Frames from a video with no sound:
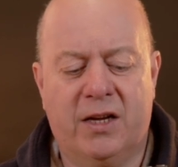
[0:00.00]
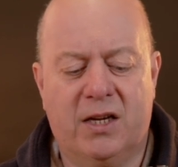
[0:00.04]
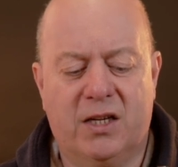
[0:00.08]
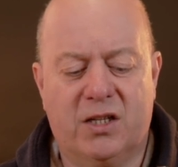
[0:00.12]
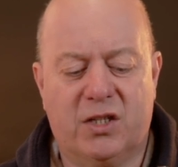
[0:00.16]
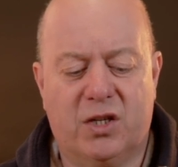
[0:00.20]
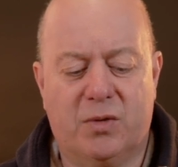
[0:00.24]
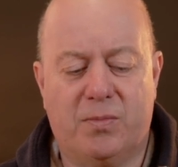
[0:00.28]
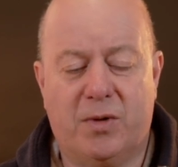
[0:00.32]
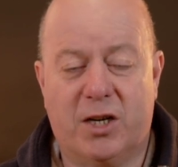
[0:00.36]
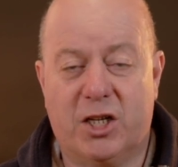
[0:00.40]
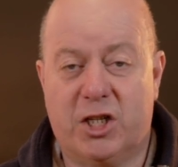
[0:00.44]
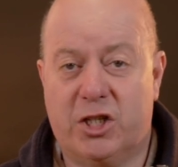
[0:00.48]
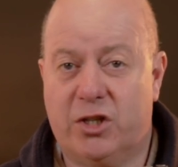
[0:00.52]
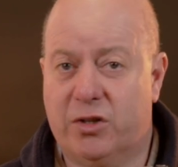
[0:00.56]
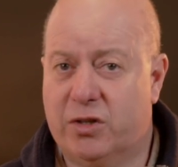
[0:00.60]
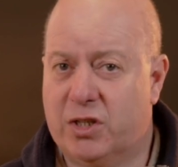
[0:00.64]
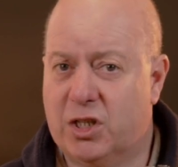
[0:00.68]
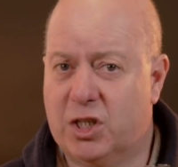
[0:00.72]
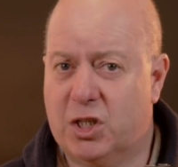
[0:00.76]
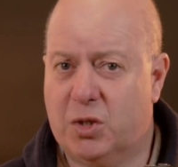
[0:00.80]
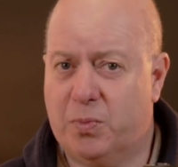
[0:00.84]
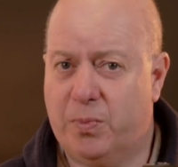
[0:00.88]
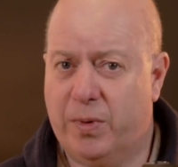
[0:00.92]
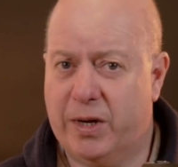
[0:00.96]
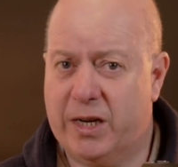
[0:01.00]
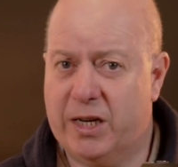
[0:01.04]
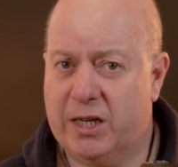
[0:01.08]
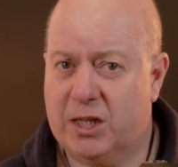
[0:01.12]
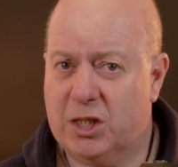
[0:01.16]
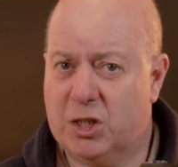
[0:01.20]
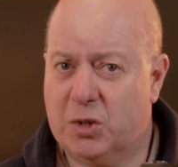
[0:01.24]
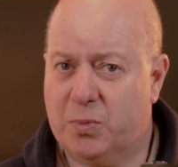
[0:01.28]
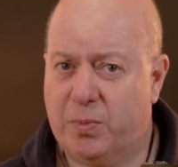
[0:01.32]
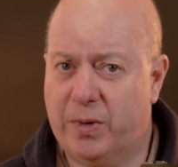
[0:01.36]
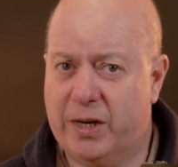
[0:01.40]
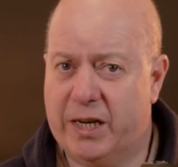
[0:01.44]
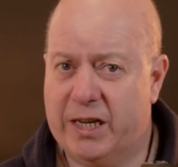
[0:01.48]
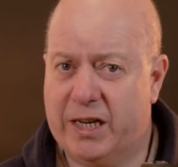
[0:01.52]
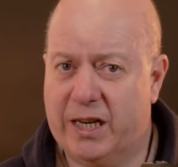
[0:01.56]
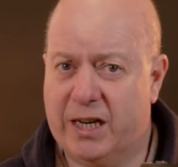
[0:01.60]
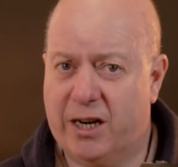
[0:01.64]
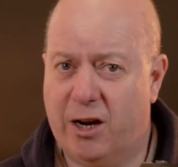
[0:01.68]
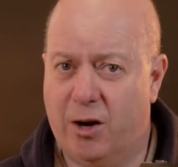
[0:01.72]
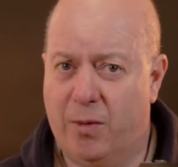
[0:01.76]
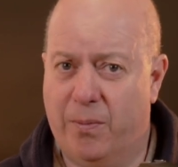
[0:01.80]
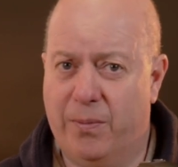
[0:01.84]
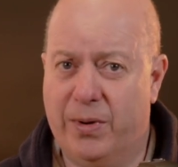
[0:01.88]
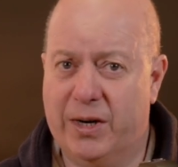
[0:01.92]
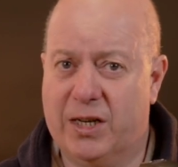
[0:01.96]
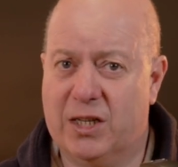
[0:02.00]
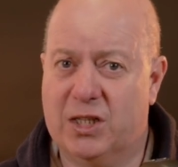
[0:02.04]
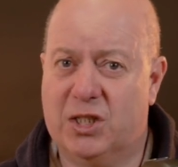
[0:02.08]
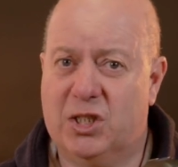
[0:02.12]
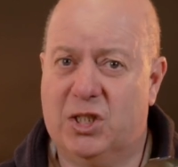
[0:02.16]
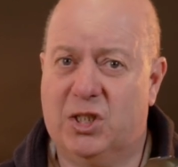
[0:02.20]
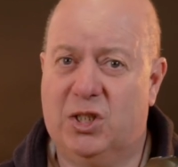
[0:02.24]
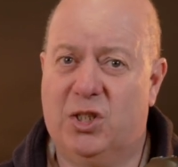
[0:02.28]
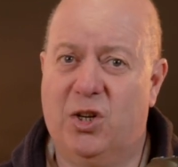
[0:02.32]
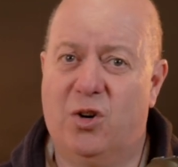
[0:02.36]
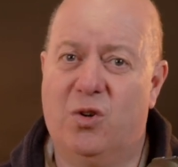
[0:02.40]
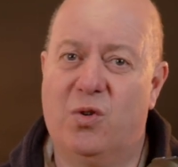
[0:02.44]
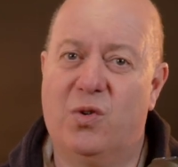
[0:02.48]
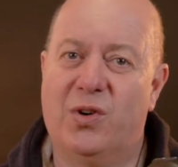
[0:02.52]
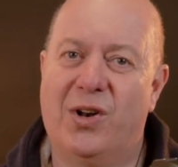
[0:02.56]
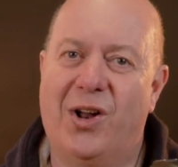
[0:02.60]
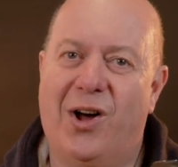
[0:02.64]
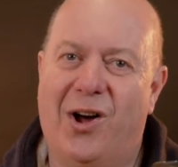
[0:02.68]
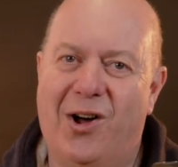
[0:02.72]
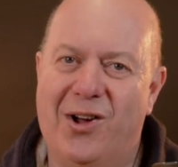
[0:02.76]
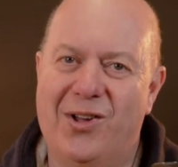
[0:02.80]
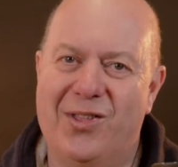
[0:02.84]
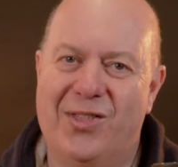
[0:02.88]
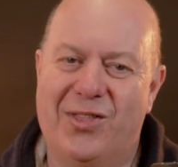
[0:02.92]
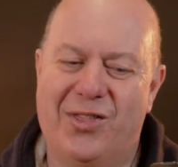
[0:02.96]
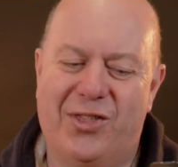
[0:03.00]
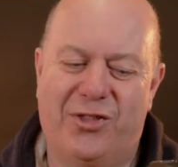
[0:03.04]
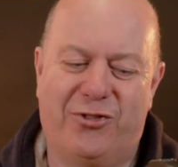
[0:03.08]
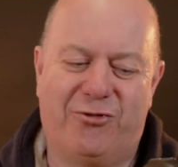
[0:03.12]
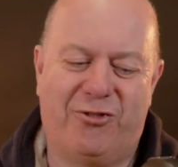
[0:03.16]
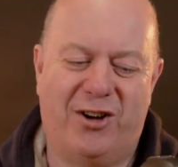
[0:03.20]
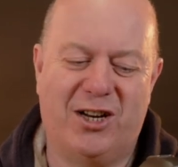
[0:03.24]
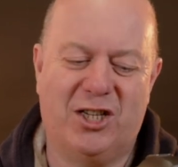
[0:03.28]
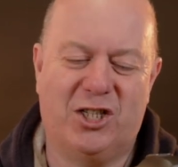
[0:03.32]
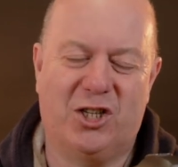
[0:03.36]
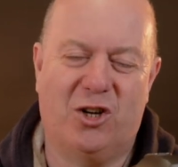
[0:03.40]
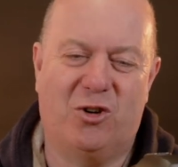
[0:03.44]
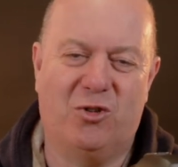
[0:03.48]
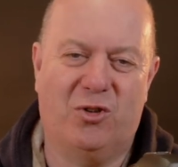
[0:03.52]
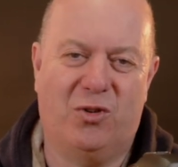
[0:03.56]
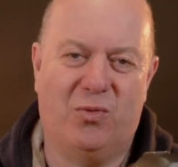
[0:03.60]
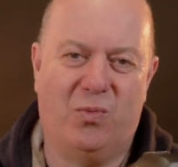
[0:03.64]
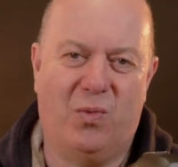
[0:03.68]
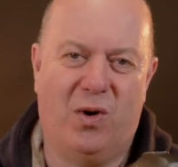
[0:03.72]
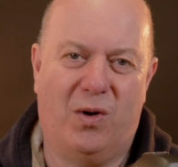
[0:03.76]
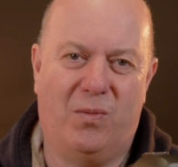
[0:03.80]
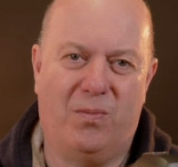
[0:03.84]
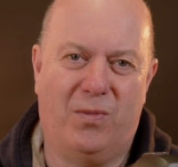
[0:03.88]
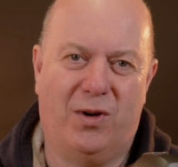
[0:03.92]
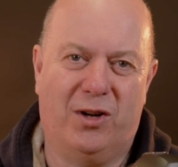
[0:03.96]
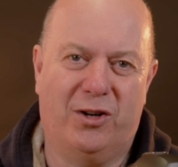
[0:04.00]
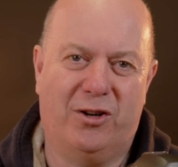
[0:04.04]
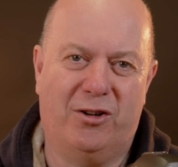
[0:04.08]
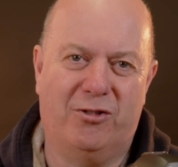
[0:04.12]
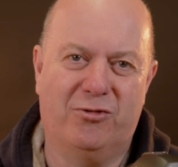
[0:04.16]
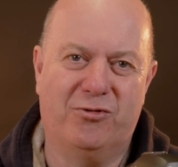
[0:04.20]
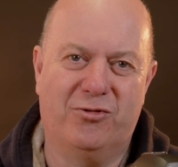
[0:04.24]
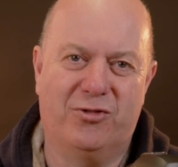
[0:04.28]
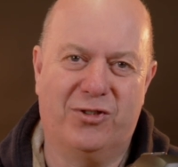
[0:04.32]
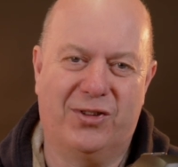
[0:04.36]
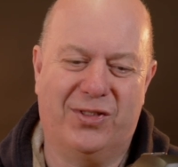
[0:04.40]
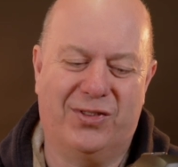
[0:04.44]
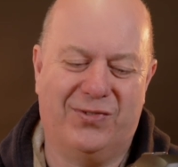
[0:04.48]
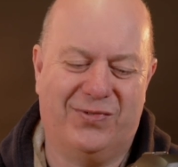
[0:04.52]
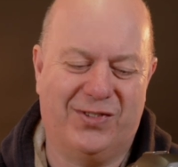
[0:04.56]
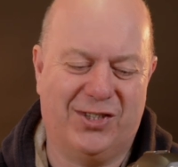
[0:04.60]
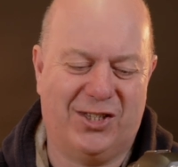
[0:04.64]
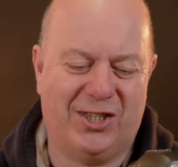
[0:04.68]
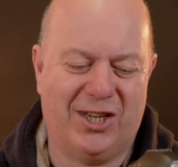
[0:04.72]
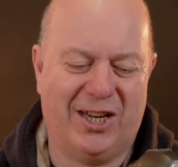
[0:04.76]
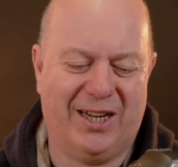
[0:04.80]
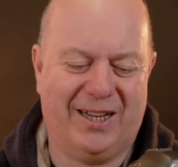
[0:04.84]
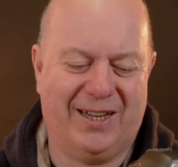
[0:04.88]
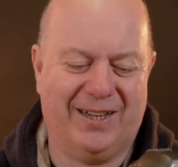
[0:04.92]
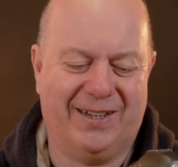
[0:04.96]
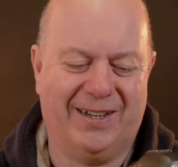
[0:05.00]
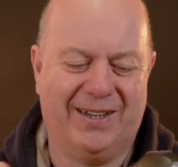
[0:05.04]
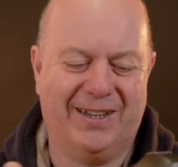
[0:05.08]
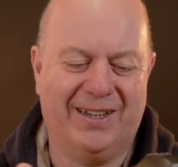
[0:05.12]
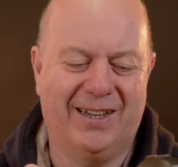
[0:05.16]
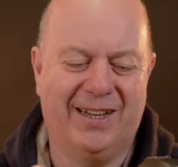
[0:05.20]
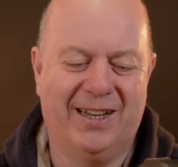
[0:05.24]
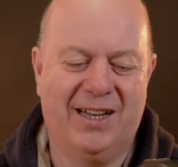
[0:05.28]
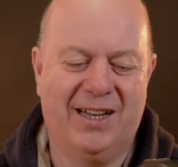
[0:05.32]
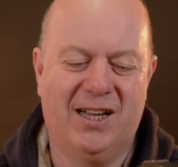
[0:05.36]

So my shutter speed is speeding up, but it's still not at the threshold of 1/100th of a second.